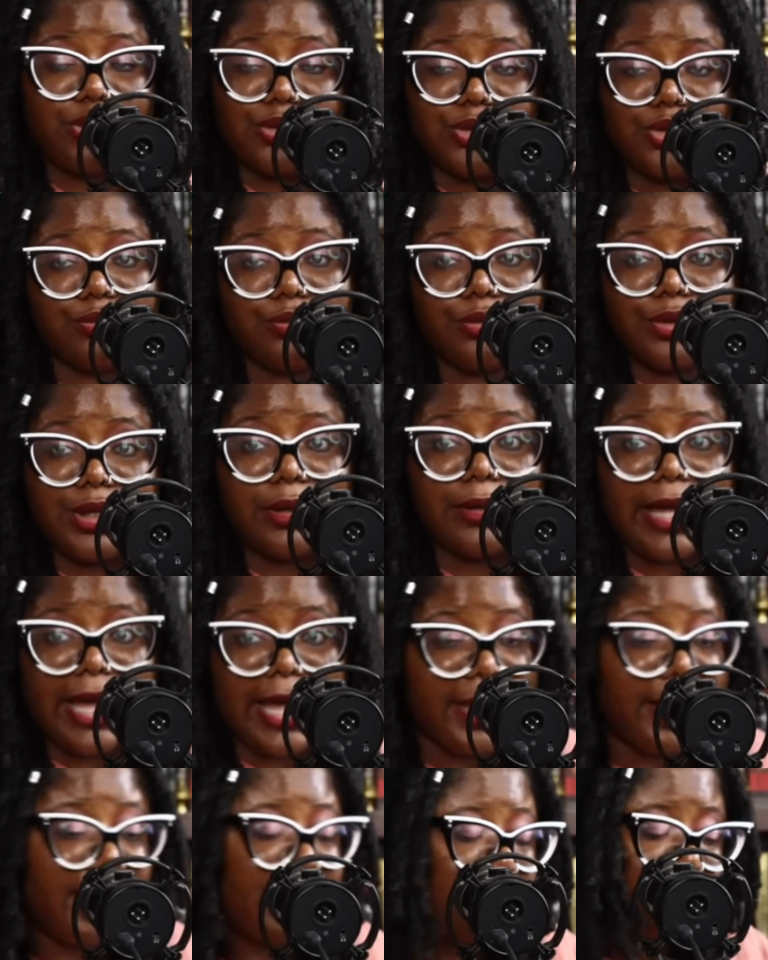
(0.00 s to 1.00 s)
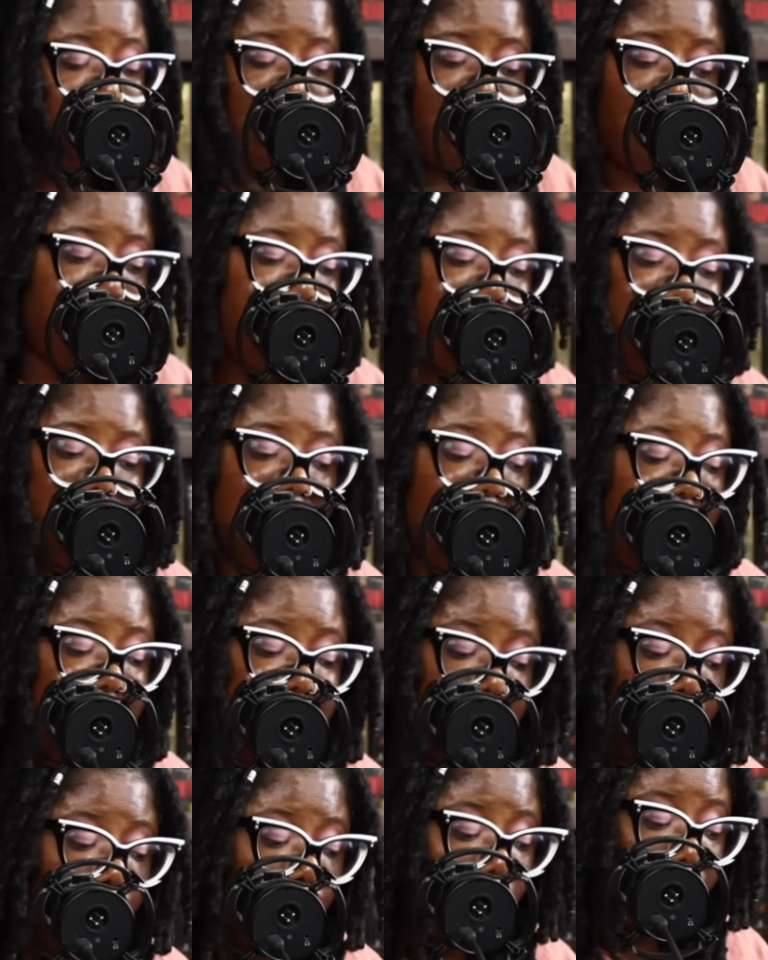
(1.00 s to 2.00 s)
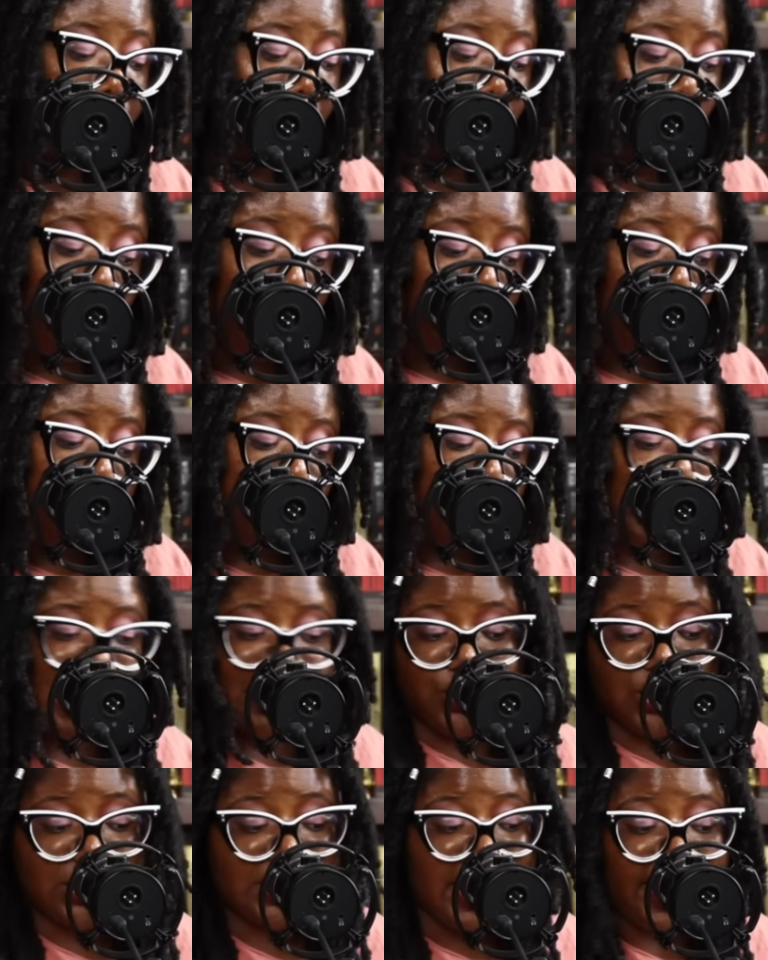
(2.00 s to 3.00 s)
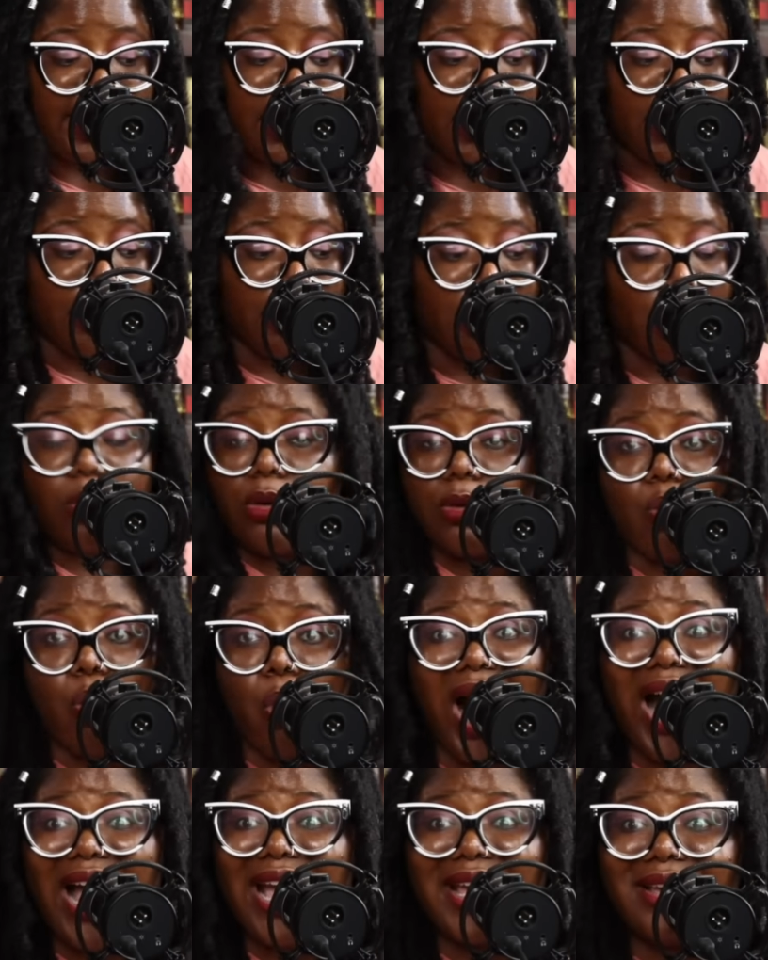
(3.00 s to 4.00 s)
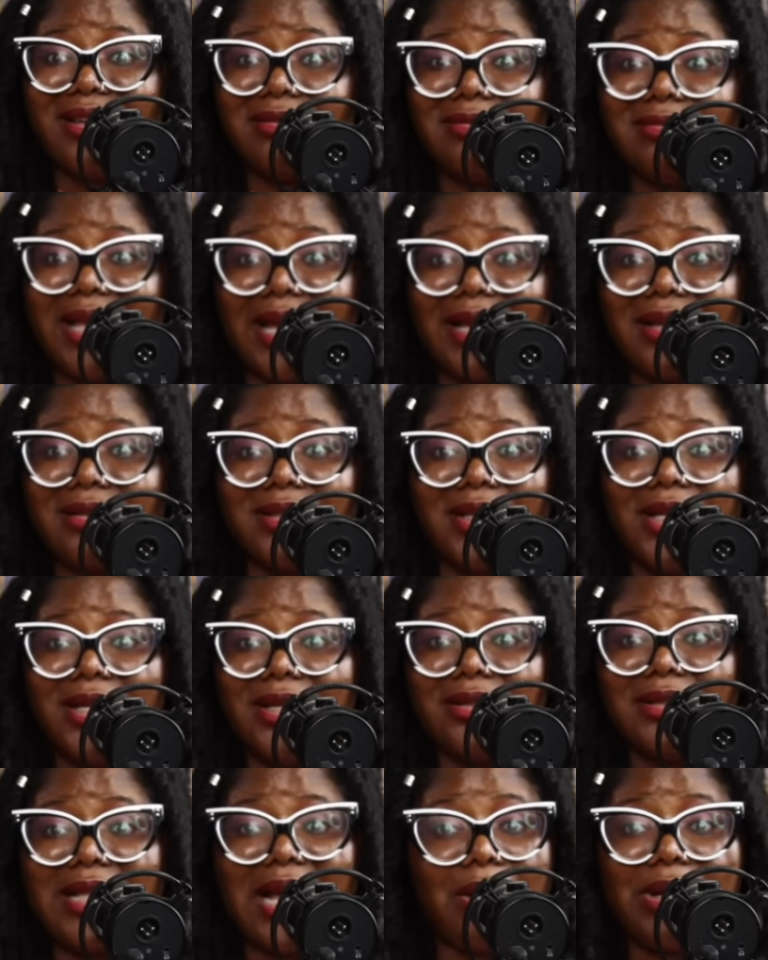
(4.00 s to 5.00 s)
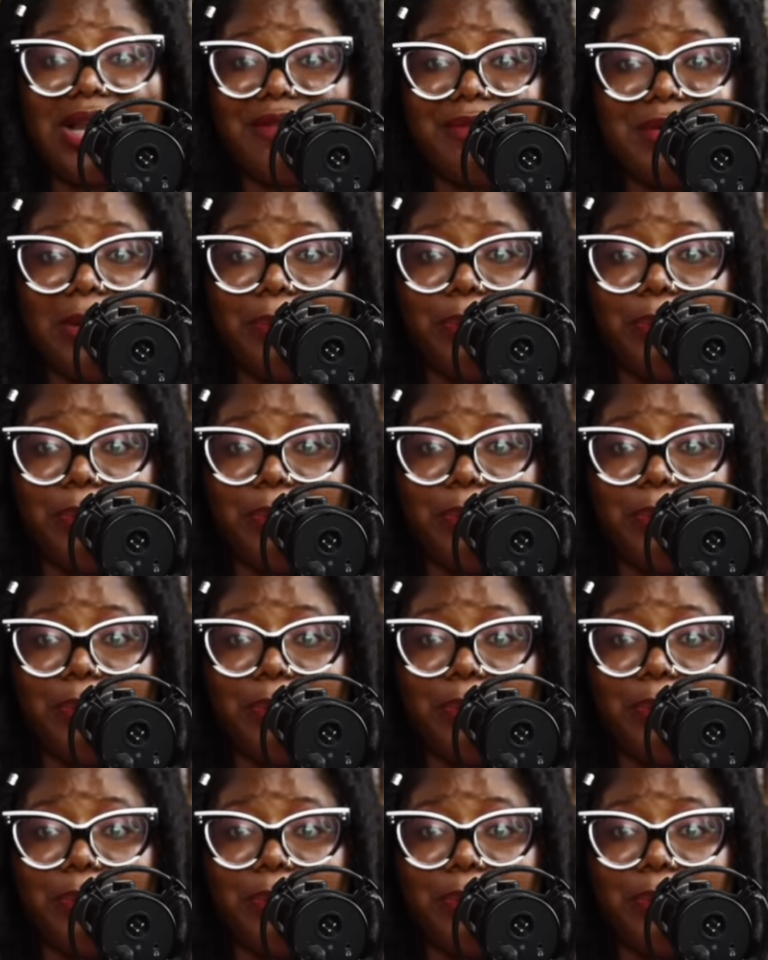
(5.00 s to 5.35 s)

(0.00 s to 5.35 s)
to the royal heir. So it did serve a purpose. I'm just like, why? Like that could have been a